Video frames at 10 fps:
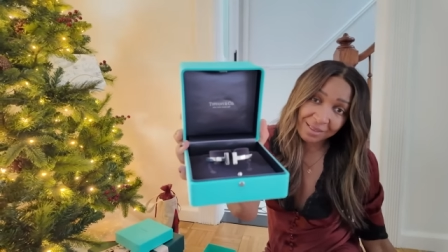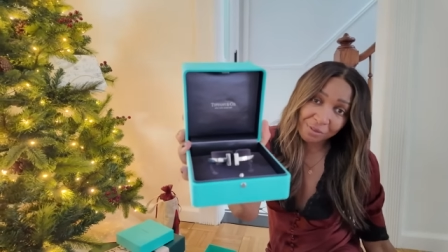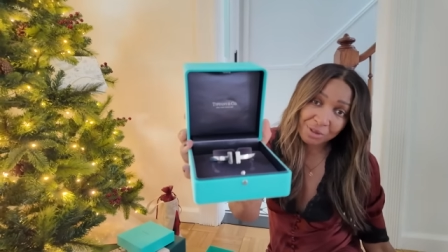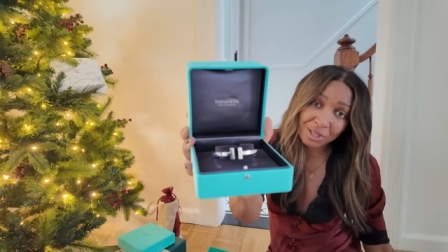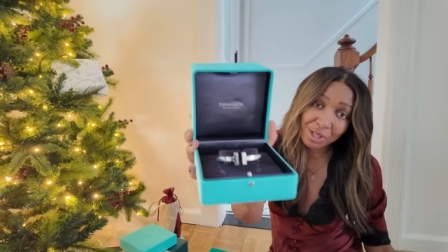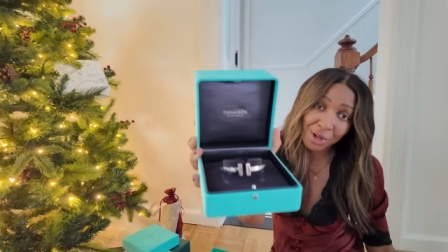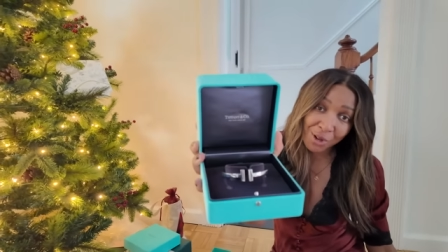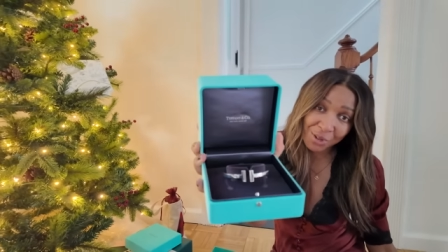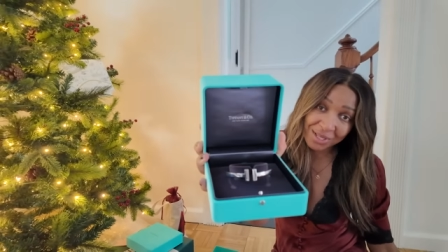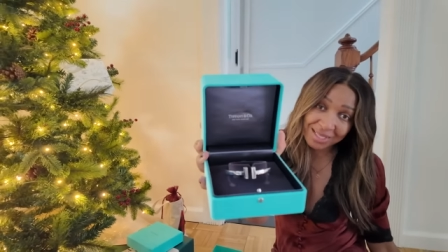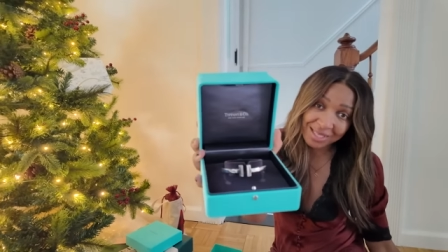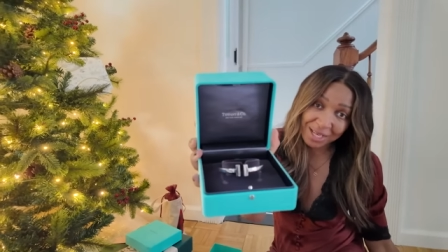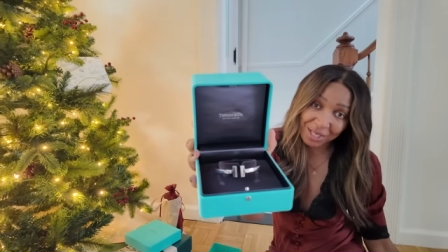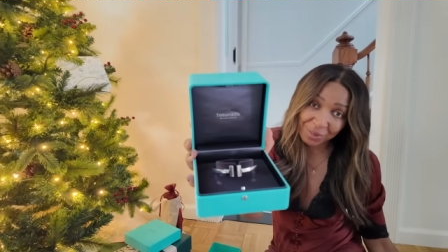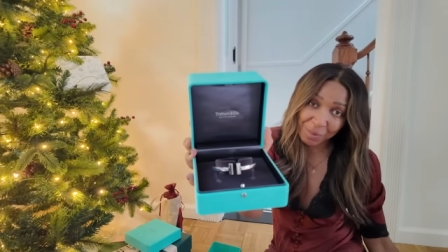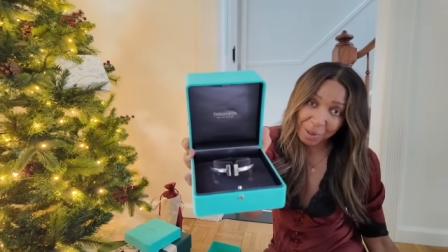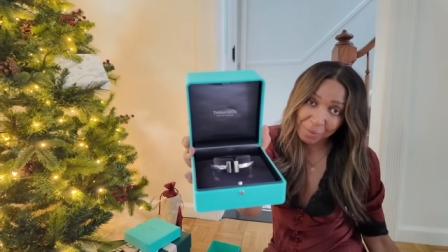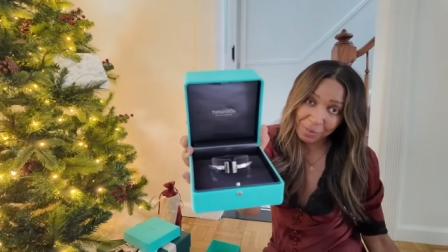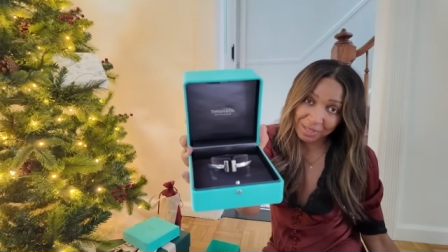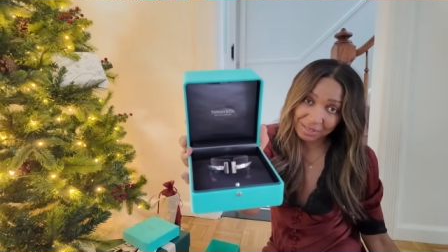For as long as I can
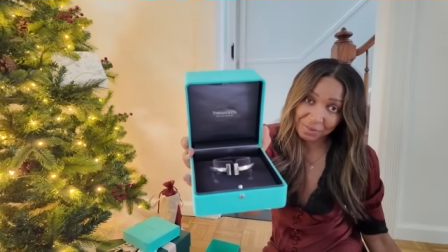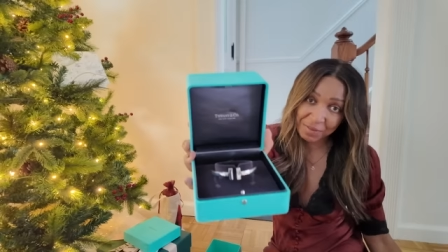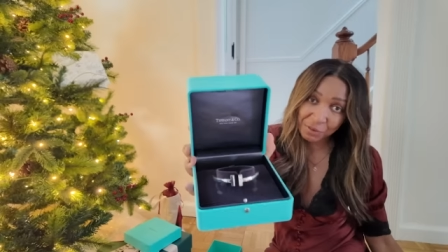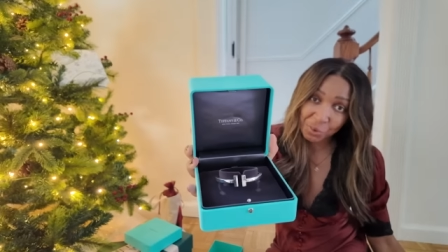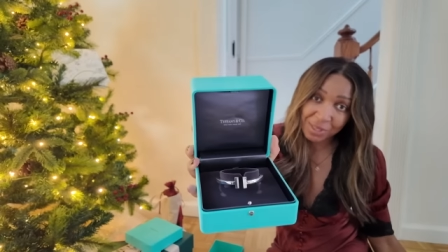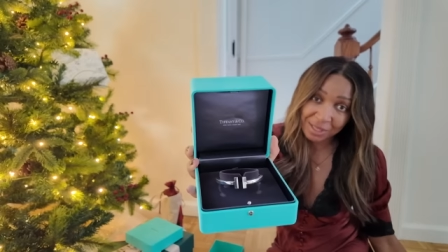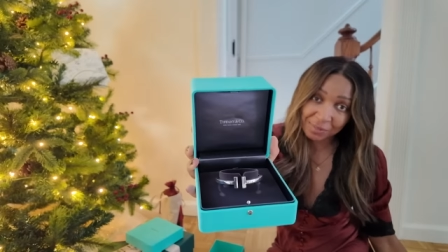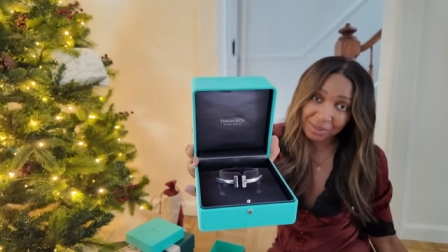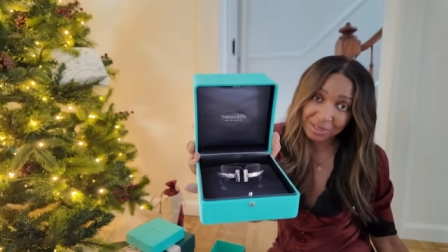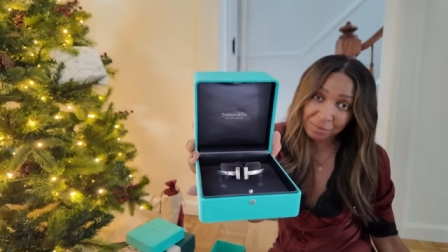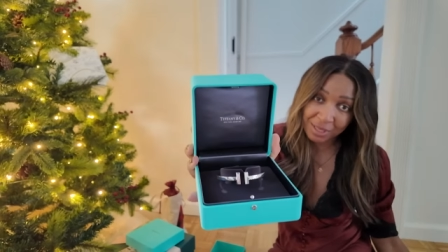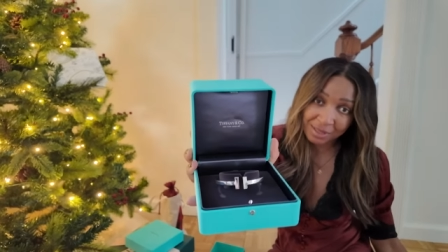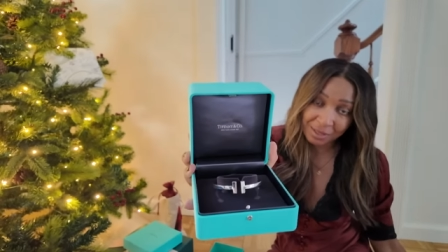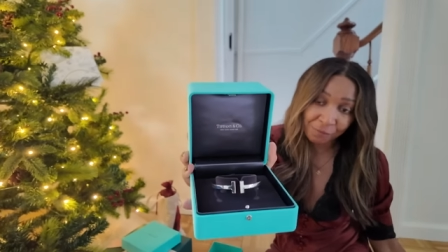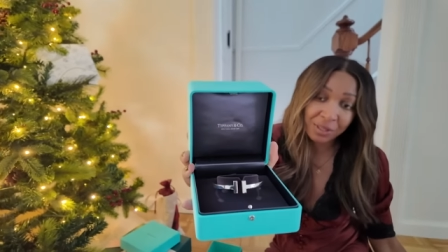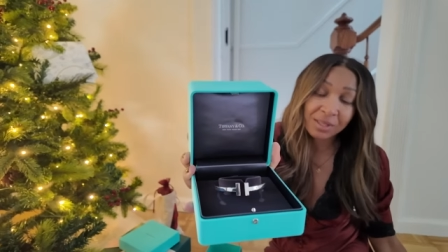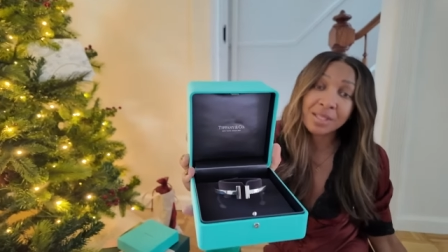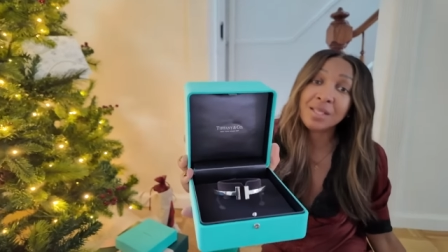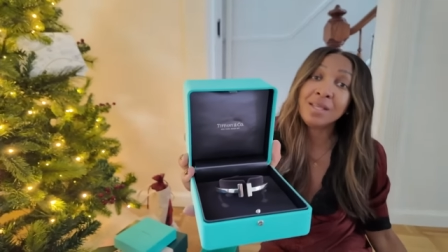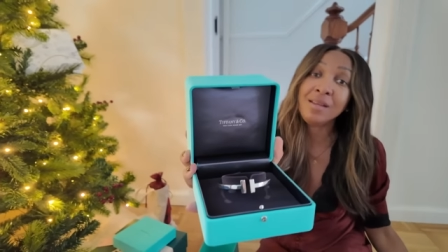remember myself, I've always loved this bracelet for
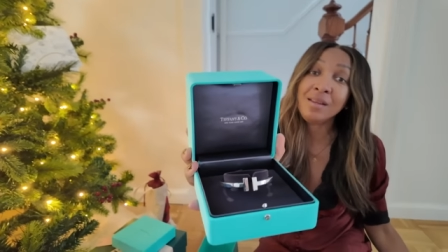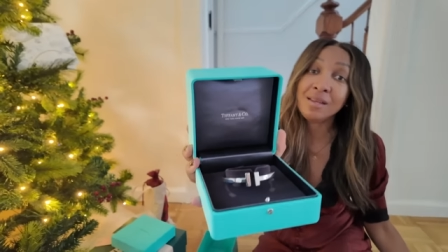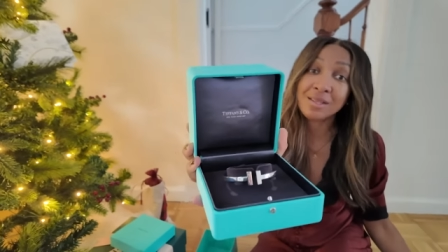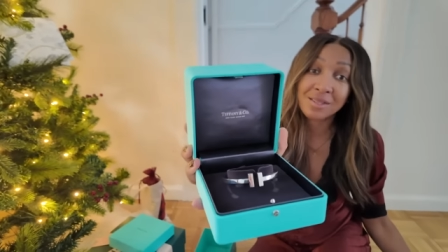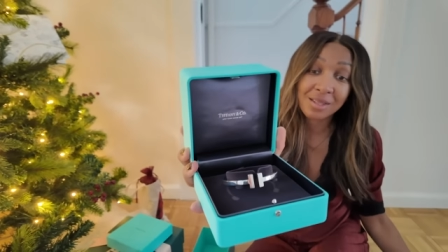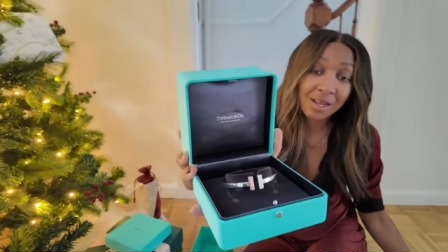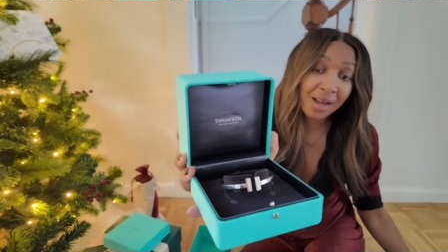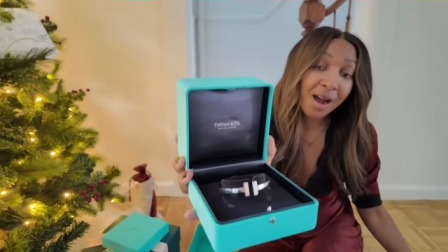years.